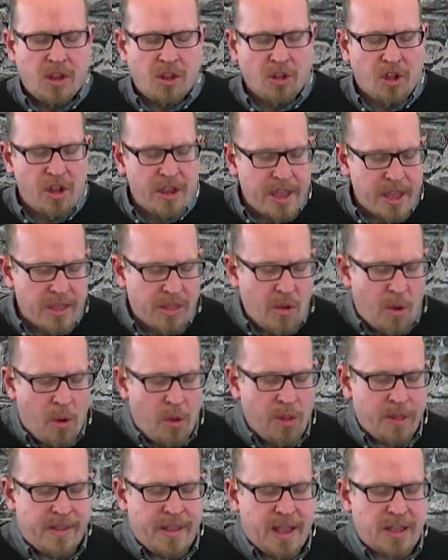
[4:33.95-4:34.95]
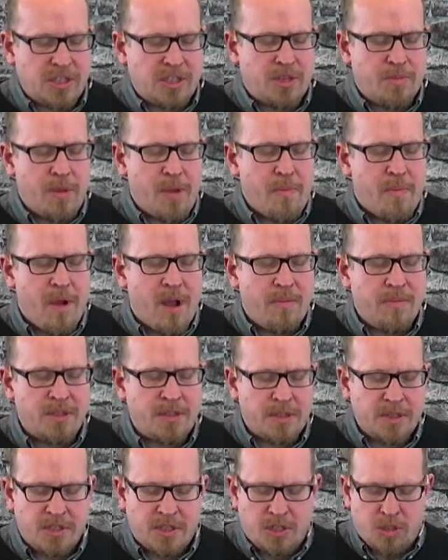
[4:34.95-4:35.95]
look at the Old Testament
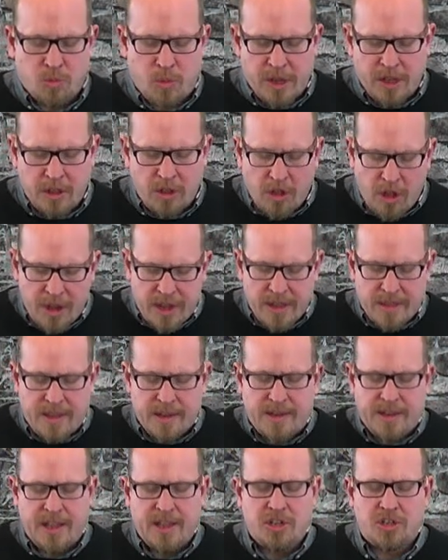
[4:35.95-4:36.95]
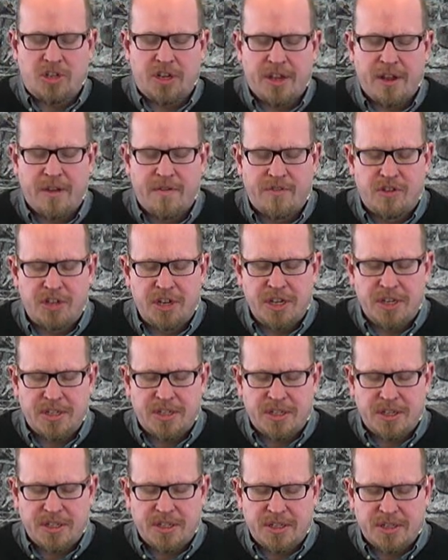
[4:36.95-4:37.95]
promises, as we look at the teaching of
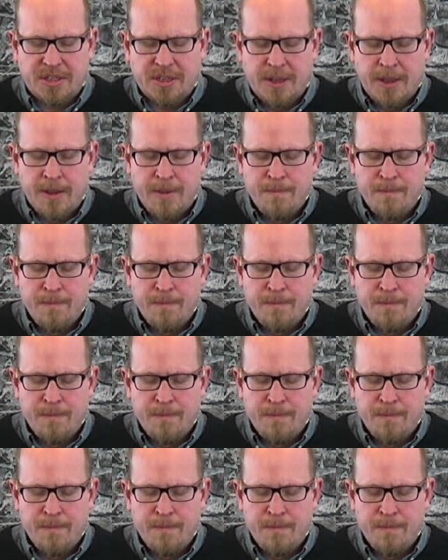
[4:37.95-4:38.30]
Jesus,